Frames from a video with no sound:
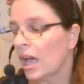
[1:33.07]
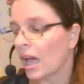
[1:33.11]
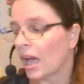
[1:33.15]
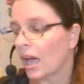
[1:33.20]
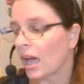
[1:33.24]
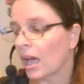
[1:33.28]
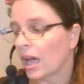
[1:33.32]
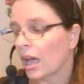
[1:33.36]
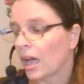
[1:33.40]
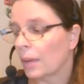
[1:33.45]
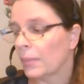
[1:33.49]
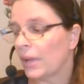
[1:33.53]

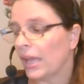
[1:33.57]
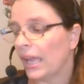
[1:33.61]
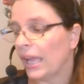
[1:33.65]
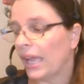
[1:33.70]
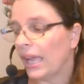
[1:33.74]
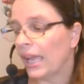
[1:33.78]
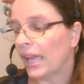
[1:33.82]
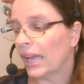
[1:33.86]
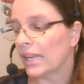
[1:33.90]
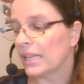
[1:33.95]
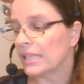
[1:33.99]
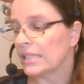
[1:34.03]

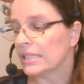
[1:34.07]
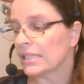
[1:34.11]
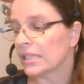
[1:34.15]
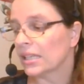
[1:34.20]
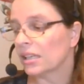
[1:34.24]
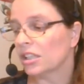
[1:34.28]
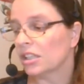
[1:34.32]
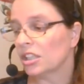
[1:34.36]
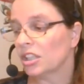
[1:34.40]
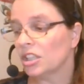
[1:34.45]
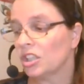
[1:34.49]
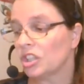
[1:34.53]
And
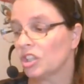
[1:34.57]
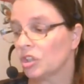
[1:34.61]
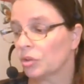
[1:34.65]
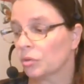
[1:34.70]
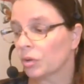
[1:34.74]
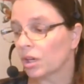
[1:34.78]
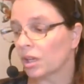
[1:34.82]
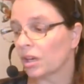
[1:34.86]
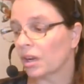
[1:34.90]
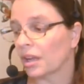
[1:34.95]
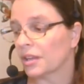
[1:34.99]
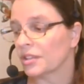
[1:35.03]
you
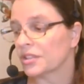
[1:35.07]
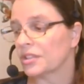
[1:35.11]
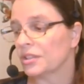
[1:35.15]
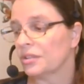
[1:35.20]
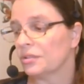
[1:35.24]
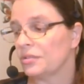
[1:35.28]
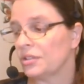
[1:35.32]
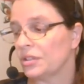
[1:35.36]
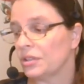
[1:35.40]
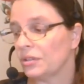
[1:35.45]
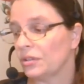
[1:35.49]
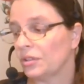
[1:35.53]
could also
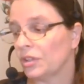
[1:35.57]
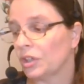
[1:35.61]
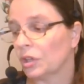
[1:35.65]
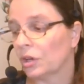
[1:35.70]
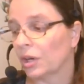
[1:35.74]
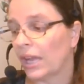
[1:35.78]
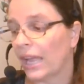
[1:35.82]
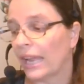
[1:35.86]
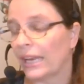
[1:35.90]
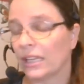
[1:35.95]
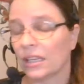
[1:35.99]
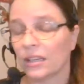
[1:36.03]
do
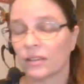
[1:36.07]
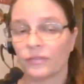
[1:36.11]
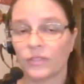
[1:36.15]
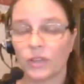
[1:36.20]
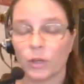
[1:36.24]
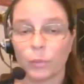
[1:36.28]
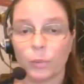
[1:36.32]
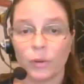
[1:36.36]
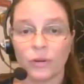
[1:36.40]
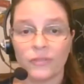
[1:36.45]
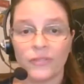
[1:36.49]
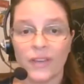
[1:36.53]
any of
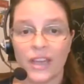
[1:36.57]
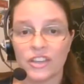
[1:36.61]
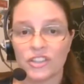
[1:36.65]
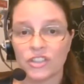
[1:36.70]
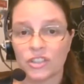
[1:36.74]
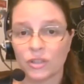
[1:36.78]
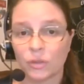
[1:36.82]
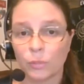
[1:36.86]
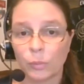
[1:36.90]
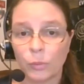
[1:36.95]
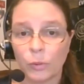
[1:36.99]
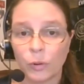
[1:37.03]
your
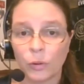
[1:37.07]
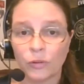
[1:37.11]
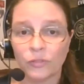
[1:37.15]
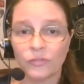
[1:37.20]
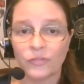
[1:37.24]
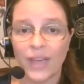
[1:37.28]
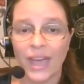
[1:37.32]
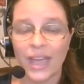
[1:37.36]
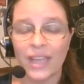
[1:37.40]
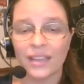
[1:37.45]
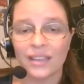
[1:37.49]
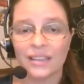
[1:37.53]
professional
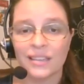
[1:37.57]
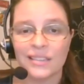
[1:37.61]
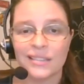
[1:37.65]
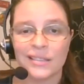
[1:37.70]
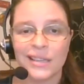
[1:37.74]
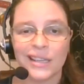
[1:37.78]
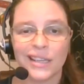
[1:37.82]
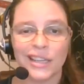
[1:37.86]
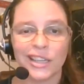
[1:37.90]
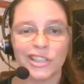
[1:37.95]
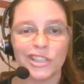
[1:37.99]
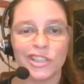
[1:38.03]
profiles,
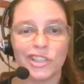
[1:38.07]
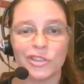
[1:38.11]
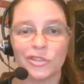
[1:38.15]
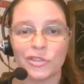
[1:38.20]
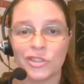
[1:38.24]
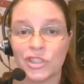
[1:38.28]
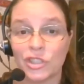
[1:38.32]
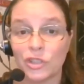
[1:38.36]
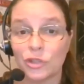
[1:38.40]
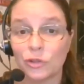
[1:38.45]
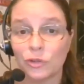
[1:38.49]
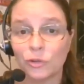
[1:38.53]
like a
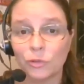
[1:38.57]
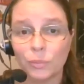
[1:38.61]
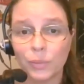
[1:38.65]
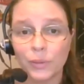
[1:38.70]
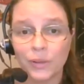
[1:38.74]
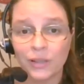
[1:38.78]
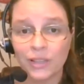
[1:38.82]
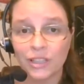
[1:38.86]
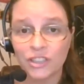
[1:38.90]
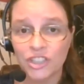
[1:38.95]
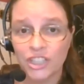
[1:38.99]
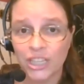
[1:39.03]
YouTube
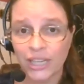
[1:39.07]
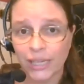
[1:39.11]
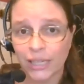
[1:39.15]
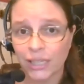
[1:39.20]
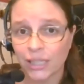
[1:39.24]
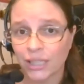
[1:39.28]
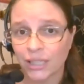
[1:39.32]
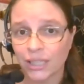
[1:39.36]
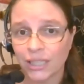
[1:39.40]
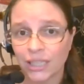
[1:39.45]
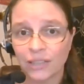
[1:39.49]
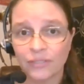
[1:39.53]

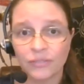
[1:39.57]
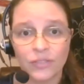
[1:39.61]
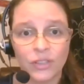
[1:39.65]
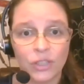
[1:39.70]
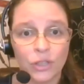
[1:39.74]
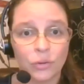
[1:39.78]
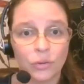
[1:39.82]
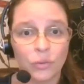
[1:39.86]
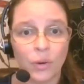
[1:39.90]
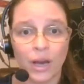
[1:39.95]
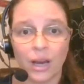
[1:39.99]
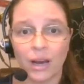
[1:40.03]
channel if
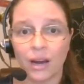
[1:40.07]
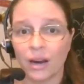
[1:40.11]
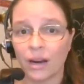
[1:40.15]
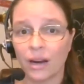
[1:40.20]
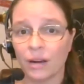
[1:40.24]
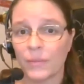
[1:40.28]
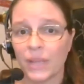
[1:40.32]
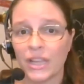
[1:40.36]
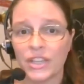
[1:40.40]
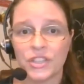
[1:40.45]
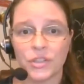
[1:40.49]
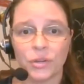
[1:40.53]
you are
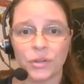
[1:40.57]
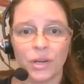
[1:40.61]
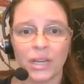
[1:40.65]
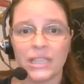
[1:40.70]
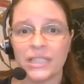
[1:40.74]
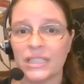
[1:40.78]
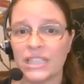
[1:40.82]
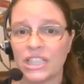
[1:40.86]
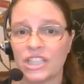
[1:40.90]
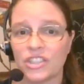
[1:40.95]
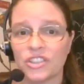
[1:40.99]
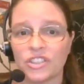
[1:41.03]

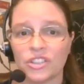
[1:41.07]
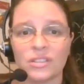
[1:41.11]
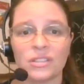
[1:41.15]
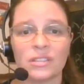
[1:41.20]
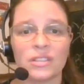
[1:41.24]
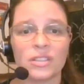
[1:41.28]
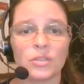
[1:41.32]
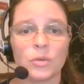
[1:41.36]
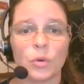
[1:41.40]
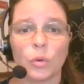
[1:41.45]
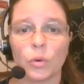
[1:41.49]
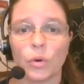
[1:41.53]
mentoring
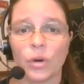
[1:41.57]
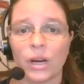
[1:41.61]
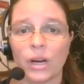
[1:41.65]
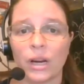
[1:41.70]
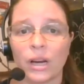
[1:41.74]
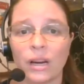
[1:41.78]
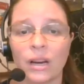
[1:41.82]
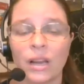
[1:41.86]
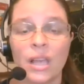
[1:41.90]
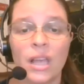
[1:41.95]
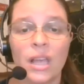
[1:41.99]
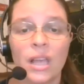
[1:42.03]
teachers
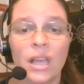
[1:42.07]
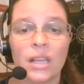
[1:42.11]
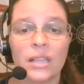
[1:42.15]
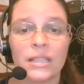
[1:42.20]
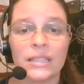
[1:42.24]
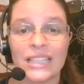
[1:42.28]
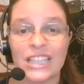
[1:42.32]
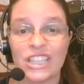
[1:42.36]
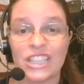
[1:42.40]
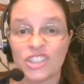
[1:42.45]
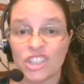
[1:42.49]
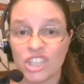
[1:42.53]
or
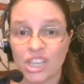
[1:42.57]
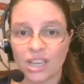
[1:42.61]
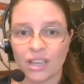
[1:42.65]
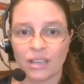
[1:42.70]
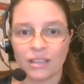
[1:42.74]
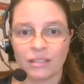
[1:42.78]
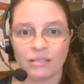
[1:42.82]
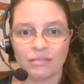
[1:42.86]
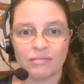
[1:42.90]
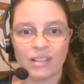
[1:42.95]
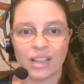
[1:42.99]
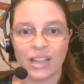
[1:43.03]

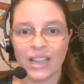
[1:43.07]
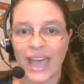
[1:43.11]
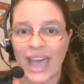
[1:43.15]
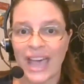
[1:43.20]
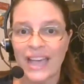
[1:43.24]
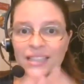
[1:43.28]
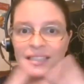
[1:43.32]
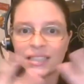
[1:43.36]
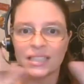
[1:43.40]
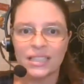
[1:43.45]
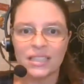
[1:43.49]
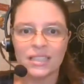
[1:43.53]
teaching
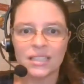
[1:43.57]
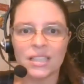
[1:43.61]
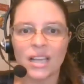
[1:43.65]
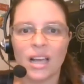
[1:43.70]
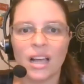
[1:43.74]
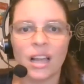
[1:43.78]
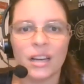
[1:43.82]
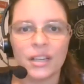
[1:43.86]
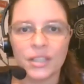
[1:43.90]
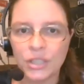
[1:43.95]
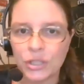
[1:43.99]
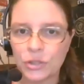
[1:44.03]
classes
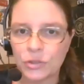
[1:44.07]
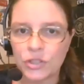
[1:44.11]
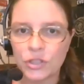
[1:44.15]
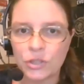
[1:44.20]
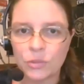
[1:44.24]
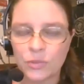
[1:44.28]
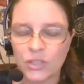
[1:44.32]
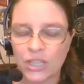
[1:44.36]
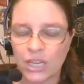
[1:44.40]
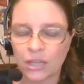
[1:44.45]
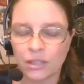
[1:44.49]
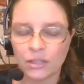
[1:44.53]
on a
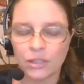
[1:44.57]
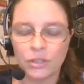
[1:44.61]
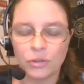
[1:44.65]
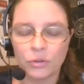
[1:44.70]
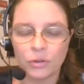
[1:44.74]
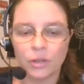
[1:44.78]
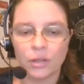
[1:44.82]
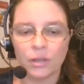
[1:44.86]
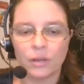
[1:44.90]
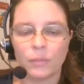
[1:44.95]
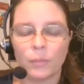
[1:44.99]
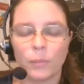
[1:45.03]
YouTube channel. You
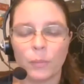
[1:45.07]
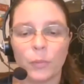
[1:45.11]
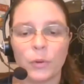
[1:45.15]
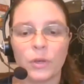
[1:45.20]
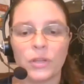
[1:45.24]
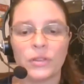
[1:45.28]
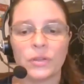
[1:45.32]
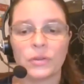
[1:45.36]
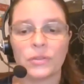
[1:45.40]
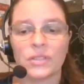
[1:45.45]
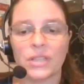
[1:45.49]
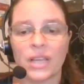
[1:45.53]
could
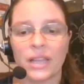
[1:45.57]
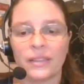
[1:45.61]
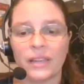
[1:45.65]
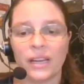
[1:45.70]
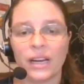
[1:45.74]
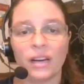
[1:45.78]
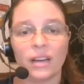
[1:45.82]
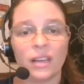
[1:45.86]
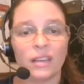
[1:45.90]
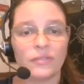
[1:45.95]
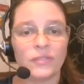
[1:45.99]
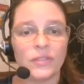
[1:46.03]
put those on
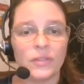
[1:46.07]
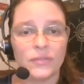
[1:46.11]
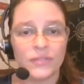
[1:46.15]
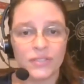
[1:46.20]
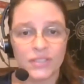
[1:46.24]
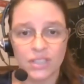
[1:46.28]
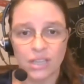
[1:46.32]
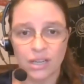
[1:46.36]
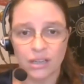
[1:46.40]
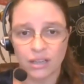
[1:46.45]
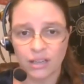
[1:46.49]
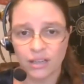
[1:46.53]
there. If you've
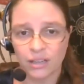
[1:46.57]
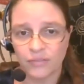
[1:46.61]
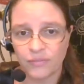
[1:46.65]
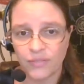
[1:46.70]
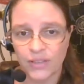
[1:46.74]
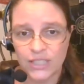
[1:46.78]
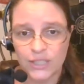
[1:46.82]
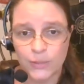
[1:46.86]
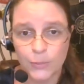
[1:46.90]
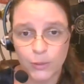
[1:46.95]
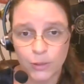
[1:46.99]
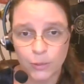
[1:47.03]
started a
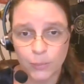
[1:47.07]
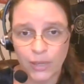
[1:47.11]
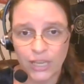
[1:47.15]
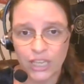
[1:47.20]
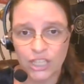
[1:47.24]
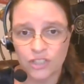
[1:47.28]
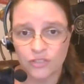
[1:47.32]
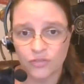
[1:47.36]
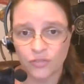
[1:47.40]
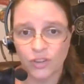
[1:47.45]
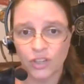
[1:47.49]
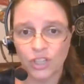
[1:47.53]
Facebook
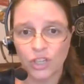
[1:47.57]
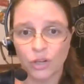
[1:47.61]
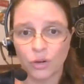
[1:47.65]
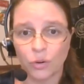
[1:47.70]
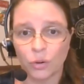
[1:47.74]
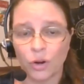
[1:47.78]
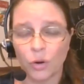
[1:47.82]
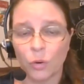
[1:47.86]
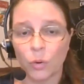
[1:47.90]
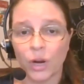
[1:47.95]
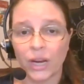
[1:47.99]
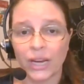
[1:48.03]
page for
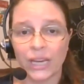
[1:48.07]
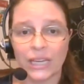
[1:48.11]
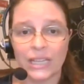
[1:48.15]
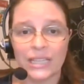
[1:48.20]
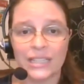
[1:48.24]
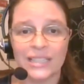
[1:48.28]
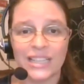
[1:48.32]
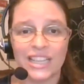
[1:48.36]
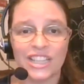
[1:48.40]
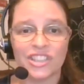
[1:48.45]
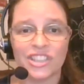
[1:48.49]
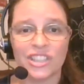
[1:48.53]
your
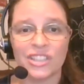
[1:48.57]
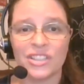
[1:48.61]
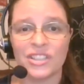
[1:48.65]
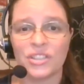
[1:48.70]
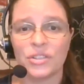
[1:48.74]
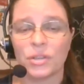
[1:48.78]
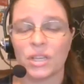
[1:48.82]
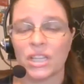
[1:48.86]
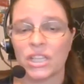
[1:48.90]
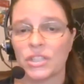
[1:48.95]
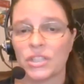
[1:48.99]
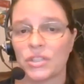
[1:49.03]
organizations,
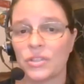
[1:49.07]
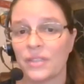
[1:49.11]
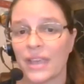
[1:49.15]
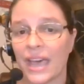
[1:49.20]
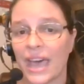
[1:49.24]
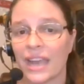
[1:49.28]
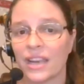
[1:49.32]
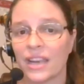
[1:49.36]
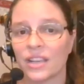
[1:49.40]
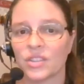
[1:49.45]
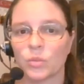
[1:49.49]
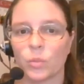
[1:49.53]
you can do
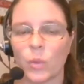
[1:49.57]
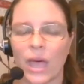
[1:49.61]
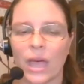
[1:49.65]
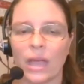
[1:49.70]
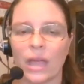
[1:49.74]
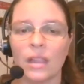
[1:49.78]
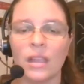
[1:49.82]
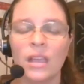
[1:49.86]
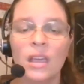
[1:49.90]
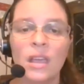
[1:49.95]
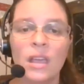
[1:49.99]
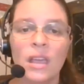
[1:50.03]
that as
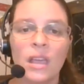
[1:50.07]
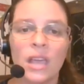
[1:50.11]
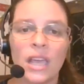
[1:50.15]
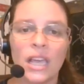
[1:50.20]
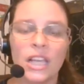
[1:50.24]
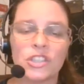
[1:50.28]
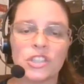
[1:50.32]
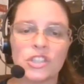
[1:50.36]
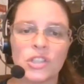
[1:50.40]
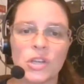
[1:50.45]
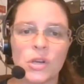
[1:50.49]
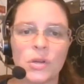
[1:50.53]
well.
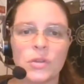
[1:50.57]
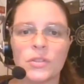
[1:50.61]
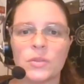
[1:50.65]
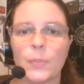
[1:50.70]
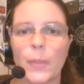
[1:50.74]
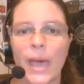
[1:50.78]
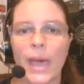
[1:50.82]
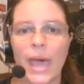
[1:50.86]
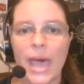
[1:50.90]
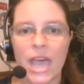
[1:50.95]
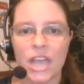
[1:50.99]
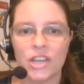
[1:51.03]
It shows
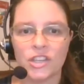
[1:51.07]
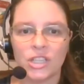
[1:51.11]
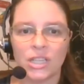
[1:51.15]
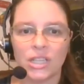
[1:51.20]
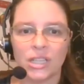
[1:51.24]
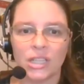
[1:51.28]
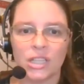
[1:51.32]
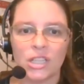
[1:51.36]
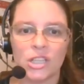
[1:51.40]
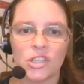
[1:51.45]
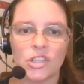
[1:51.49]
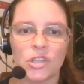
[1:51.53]

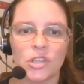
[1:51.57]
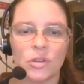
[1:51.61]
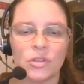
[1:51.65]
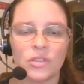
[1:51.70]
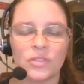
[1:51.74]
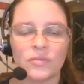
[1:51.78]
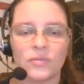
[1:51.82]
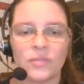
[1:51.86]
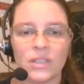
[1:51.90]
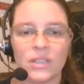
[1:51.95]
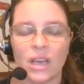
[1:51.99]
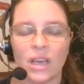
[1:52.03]
passion. It
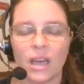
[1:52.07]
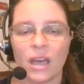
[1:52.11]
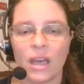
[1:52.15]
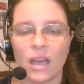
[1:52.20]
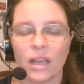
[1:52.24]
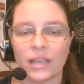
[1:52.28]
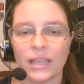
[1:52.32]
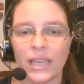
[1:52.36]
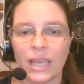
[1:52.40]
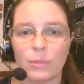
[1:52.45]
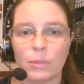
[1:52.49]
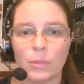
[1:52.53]
shows
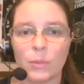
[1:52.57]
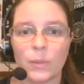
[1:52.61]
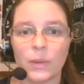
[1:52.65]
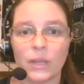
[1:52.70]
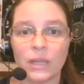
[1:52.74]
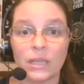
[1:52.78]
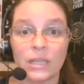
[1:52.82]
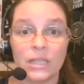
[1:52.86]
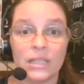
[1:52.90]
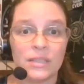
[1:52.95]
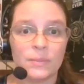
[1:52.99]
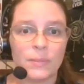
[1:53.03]

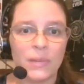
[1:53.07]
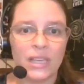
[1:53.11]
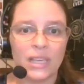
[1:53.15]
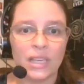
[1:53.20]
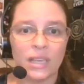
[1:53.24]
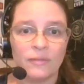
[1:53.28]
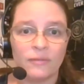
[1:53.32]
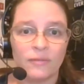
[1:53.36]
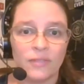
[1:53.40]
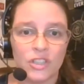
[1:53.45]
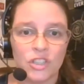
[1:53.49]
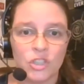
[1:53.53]
capabilities
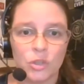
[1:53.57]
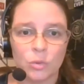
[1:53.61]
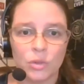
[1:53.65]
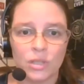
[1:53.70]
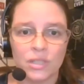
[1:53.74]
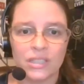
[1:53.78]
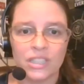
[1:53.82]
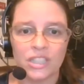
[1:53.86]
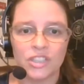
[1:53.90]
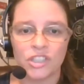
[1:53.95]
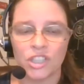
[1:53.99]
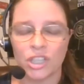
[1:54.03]
making visual
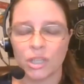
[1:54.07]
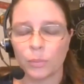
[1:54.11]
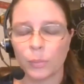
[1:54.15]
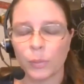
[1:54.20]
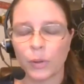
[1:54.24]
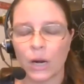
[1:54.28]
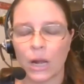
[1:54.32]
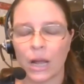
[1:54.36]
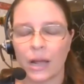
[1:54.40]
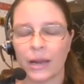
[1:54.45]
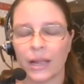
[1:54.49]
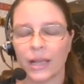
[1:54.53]
digital
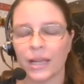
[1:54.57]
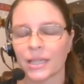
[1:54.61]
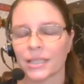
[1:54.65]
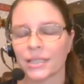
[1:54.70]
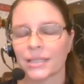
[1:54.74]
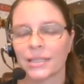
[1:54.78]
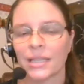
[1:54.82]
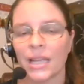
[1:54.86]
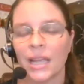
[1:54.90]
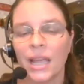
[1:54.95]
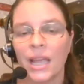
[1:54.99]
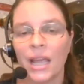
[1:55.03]

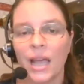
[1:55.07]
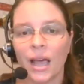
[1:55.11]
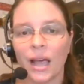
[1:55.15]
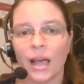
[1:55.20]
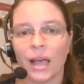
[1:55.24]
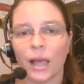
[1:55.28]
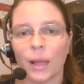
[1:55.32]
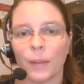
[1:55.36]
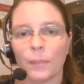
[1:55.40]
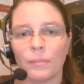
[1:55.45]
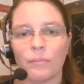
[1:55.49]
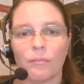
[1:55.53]
products,
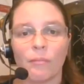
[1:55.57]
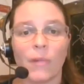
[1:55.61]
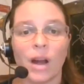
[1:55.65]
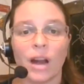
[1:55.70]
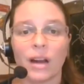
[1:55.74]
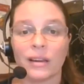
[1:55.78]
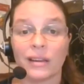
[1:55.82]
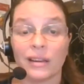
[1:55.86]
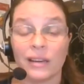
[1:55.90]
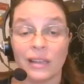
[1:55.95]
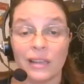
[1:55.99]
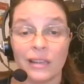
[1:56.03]

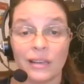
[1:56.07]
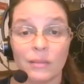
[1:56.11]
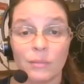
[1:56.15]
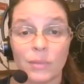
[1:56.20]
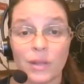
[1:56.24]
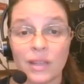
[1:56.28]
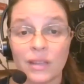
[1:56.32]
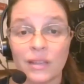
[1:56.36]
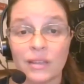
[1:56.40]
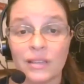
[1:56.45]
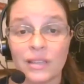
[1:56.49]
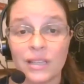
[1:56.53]
marketing
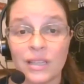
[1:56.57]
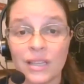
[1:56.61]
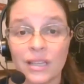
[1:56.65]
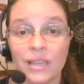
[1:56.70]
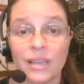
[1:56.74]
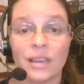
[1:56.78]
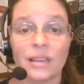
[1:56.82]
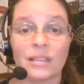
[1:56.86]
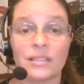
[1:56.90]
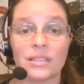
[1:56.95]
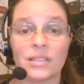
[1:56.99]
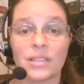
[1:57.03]

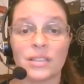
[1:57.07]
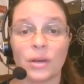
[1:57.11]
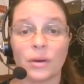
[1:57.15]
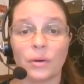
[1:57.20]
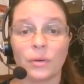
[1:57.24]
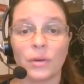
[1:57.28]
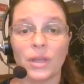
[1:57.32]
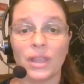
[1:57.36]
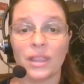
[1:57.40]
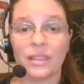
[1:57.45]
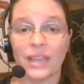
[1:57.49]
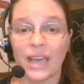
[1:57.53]
ability.
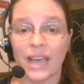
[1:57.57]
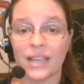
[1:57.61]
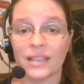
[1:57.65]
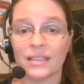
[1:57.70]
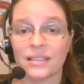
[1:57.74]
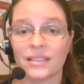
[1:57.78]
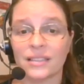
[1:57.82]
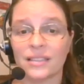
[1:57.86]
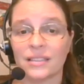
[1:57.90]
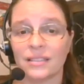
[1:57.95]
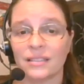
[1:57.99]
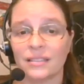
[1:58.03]
So
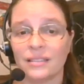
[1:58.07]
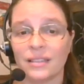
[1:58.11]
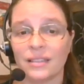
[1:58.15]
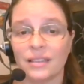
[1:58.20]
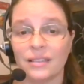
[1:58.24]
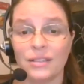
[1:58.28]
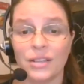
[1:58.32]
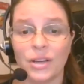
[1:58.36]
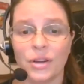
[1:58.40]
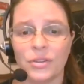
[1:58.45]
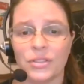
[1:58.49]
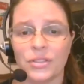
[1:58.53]
that's
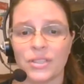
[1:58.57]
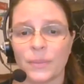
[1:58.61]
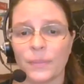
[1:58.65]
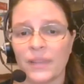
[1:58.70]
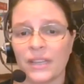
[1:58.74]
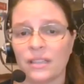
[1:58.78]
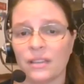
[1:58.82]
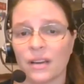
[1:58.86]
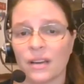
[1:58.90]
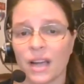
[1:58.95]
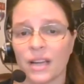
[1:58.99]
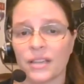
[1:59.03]

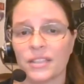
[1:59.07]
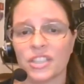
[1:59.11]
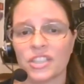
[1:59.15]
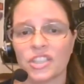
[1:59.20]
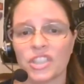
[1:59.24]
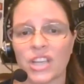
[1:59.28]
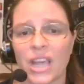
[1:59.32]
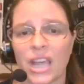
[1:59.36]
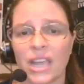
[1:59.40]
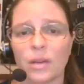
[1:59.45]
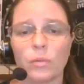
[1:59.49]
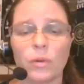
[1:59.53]
something not to
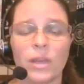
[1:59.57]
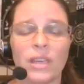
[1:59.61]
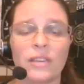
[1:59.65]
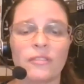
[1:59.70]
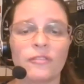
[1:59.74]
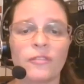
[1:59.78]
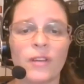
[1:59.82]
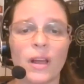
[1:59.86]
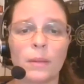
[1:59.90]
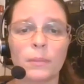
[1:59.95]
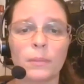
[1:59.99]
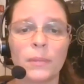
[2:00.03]
shy away
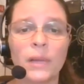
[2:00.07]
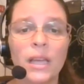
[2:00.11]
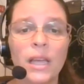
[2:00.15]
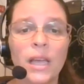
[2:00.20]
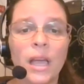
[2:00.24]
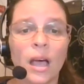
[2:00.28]
from.